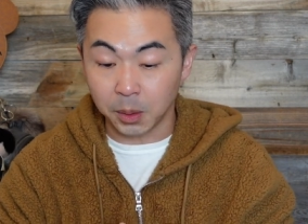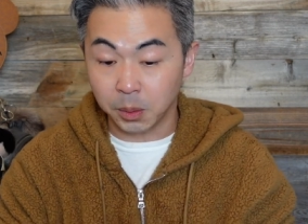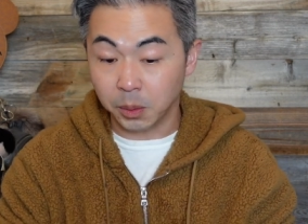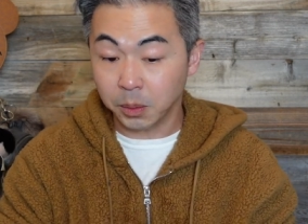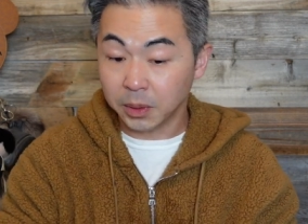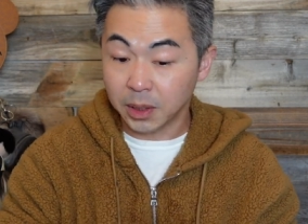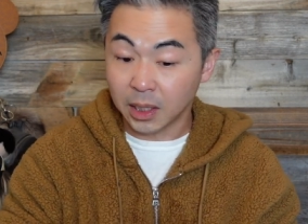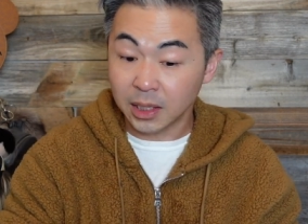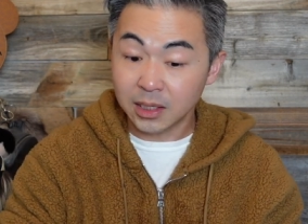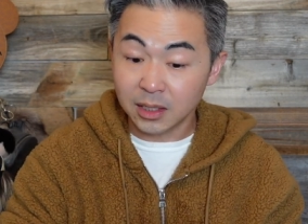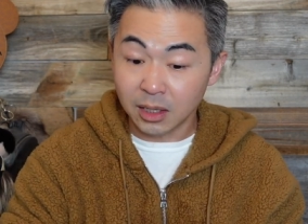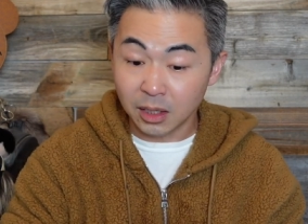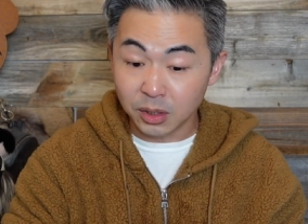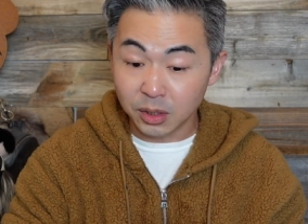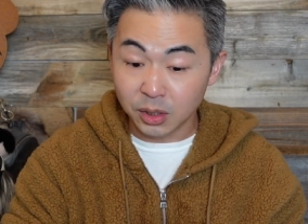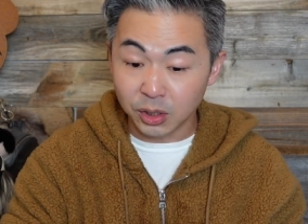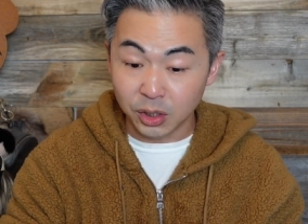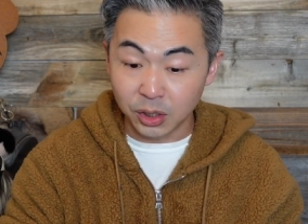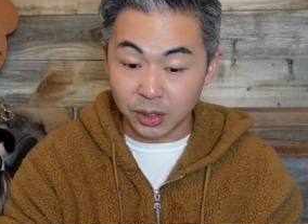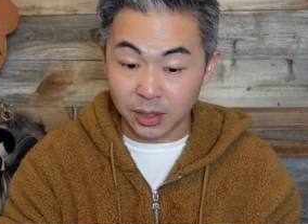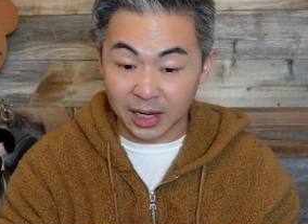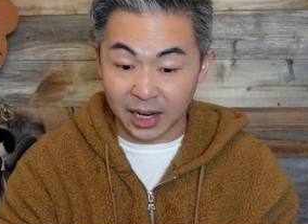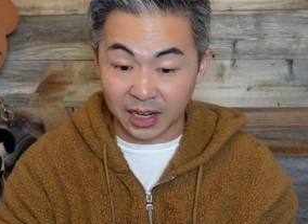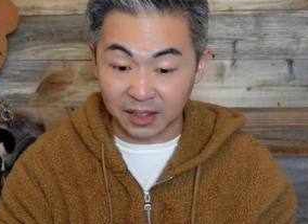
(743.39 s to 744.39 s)
Oh, that sounds
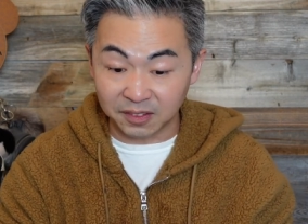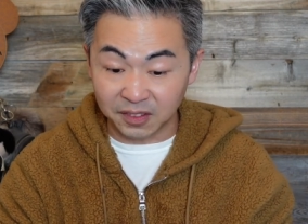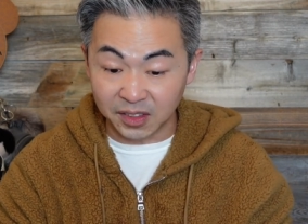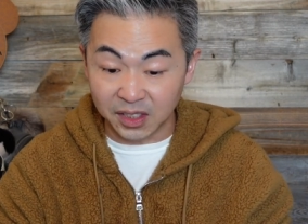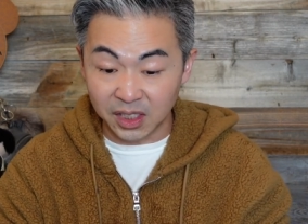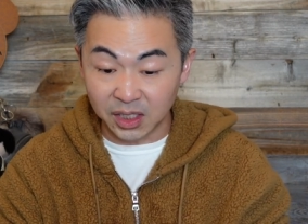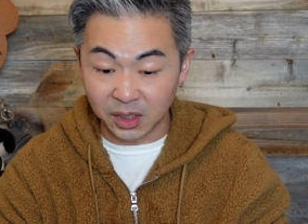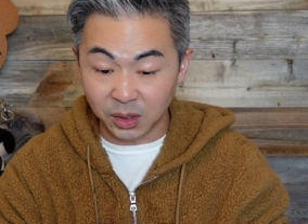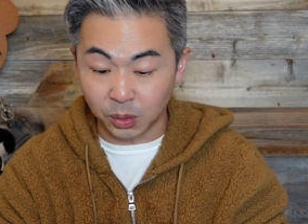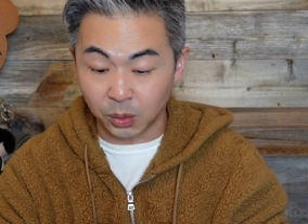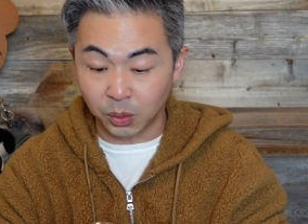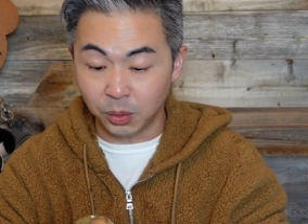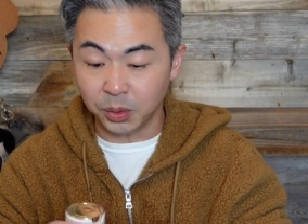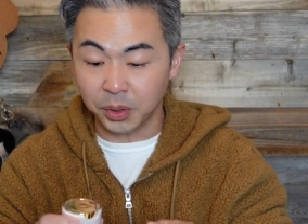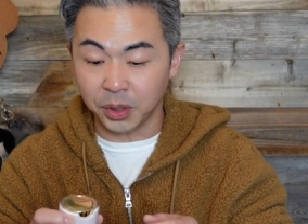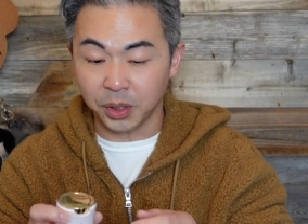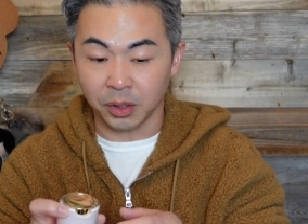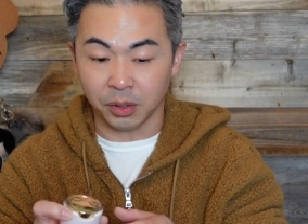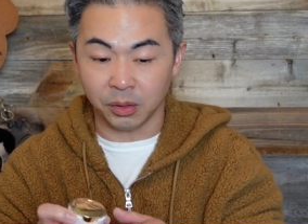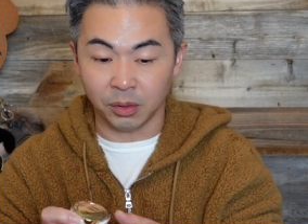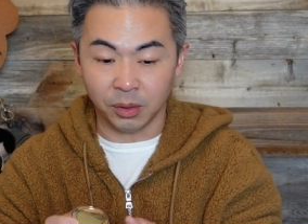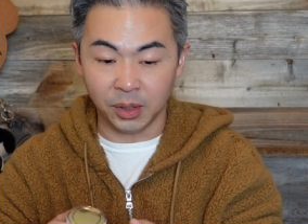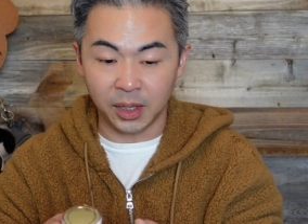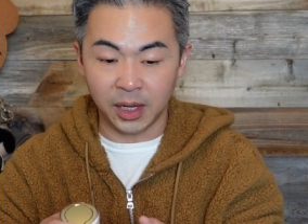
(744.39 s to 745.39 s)
good. Lavender oil.
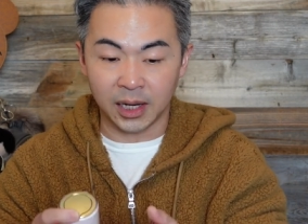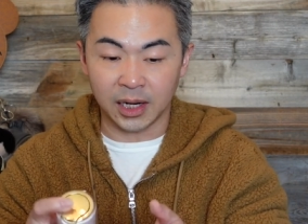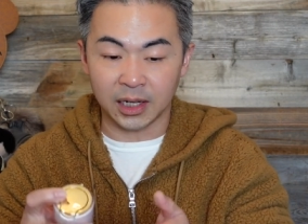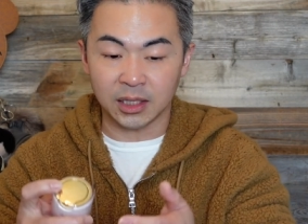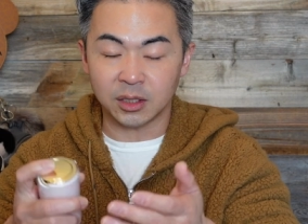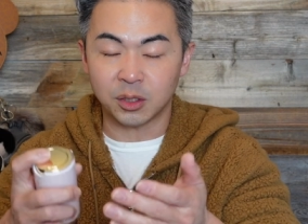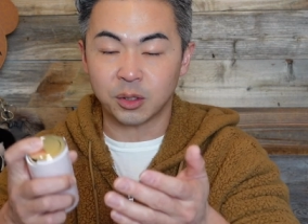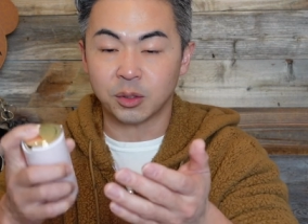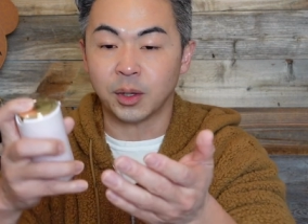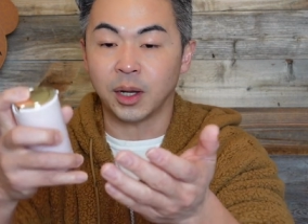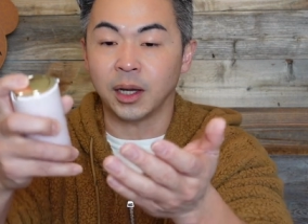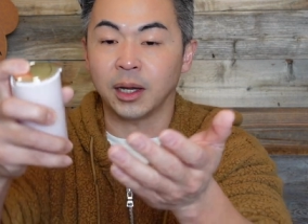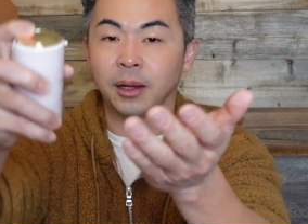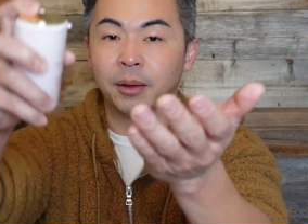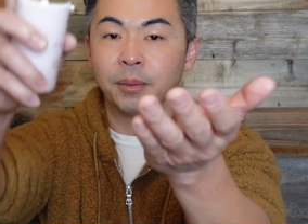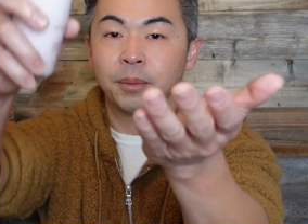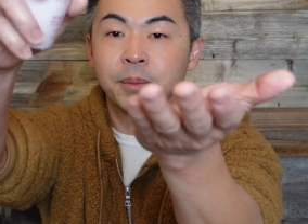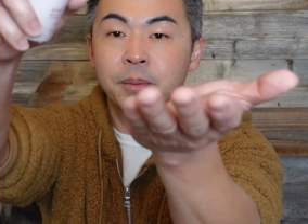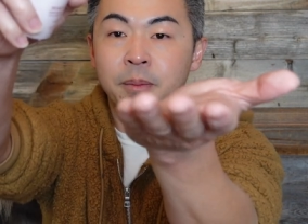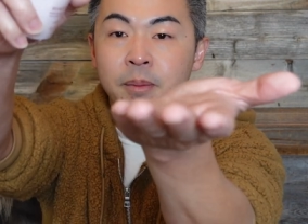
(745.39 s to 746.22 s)
Okay, let's try it.